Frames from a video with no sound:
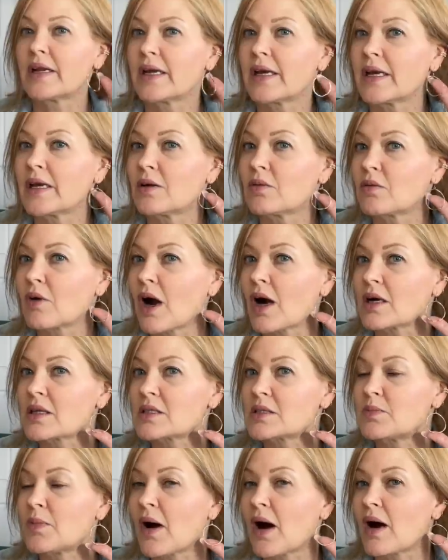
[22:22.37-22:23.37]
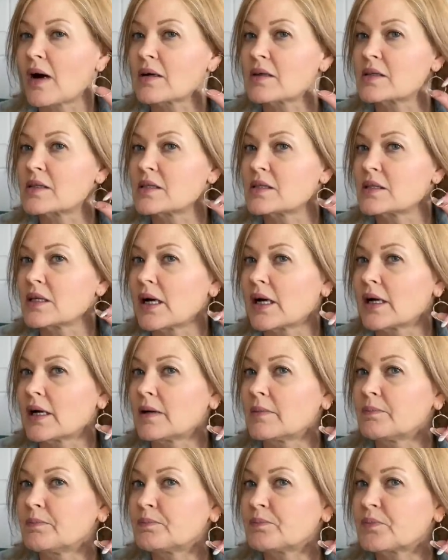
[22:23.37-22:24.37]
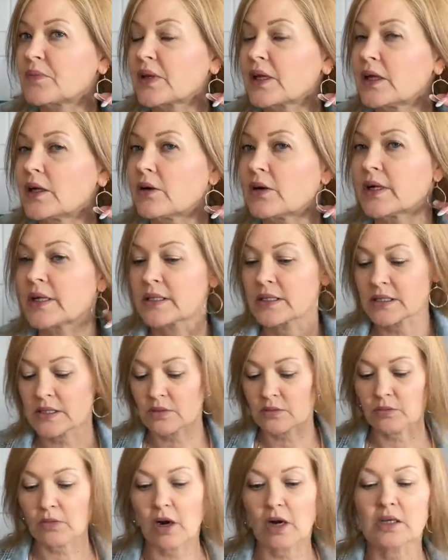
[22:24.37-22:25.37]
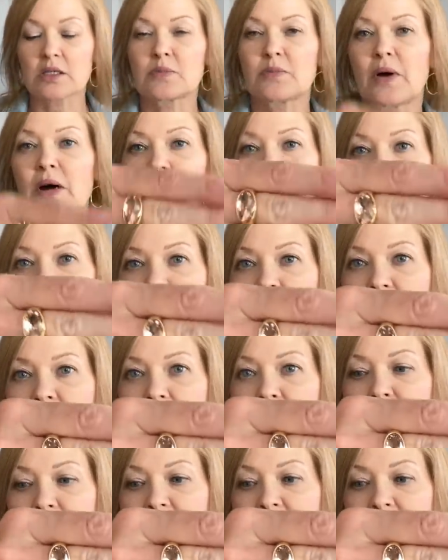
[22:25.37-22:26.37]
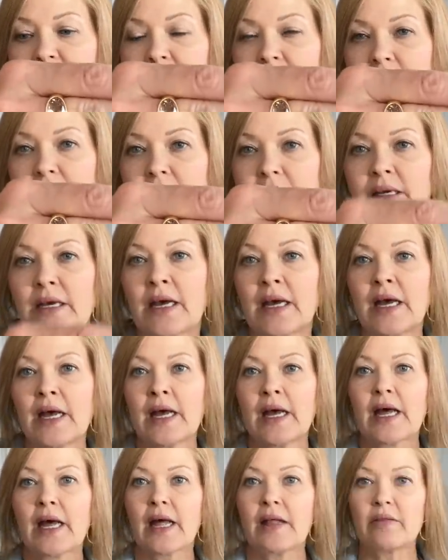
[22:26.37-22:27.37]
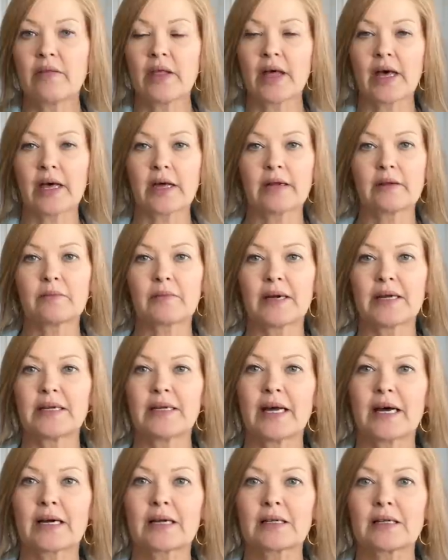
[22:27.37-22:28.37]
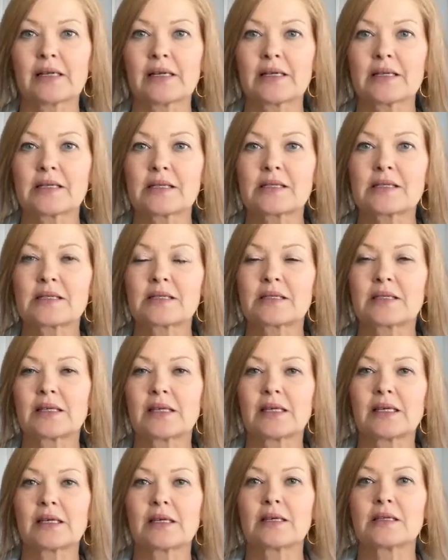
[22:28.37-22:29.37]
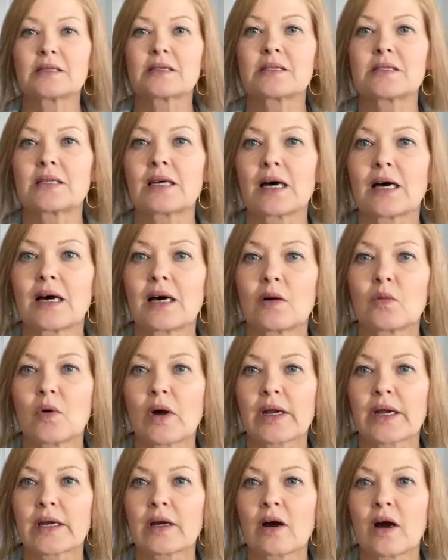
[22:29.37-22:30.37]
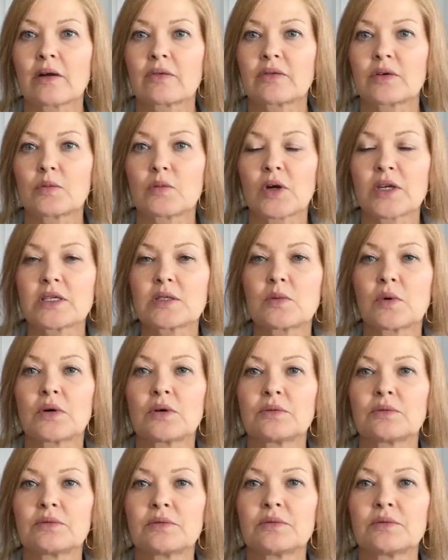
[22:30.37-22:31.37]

a Rocksbox um, earrings, Rocksbox ring you've been seeing. And then my necklace is uh, one I got from Wantable.